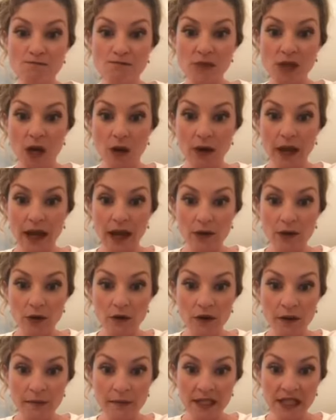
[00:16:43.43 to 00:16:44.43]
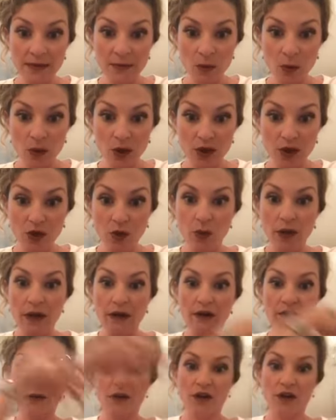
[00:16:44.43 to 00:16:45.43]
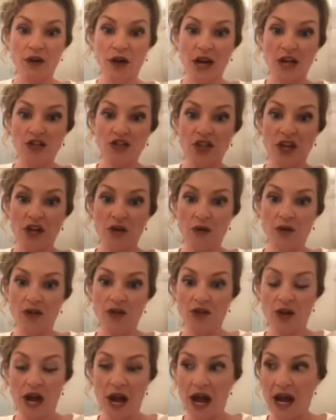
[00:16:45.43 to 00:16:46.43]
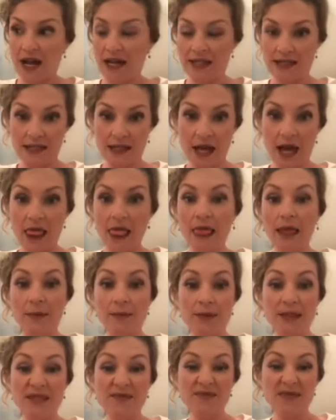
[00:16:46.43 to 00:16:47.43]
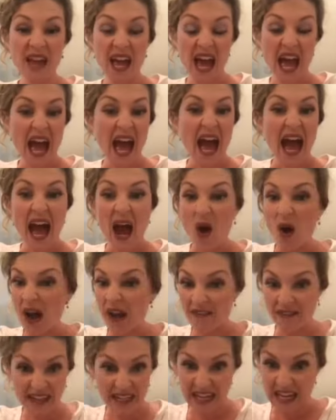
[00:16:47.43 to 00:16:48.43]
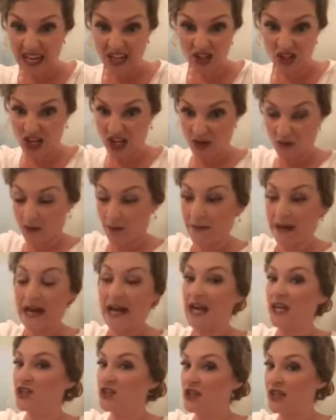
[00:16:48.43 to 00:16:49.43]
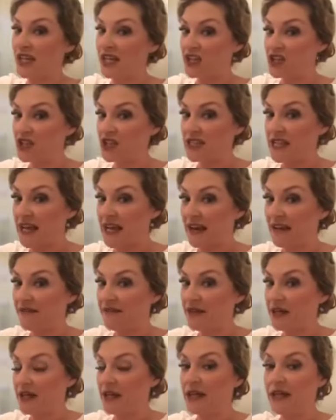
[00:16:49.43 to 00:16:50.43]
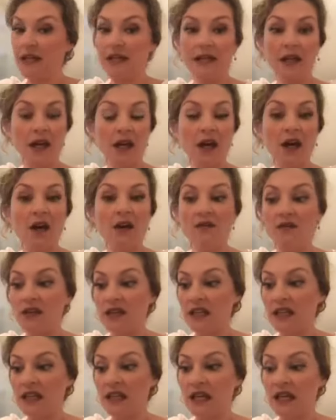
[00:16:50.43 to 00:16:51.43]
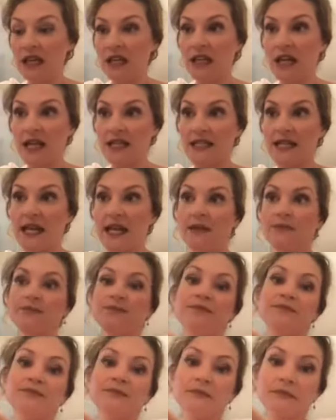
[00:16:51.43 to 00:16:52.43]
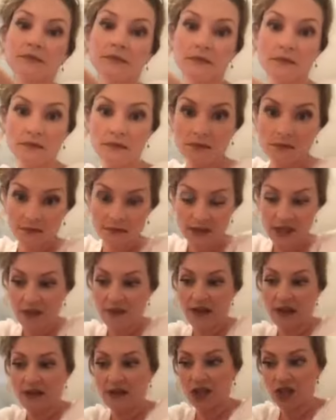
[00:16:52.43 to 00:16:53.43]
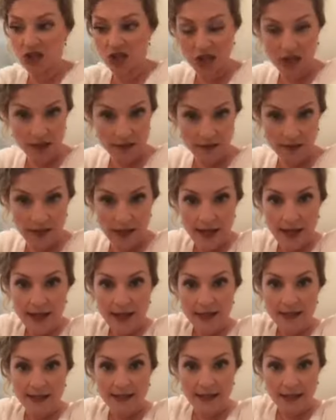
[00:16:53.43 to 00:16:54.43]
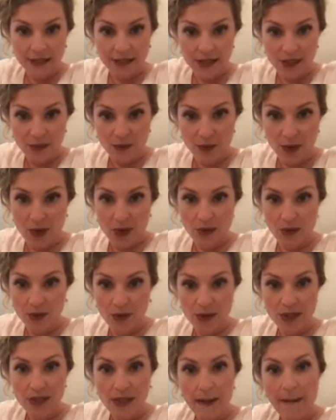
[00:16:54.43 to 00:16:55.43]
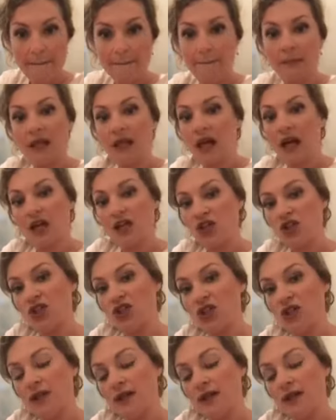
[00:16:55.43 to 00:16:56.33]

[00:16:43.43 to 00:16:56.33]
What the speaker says: I don't know if I missed it, but what are you wearing for your eyeshadow on your eyes, not lips? I don't have any eyeshadow on my eyes yet. I just have Vanilla Latte foundation on, Dusty Rose blush,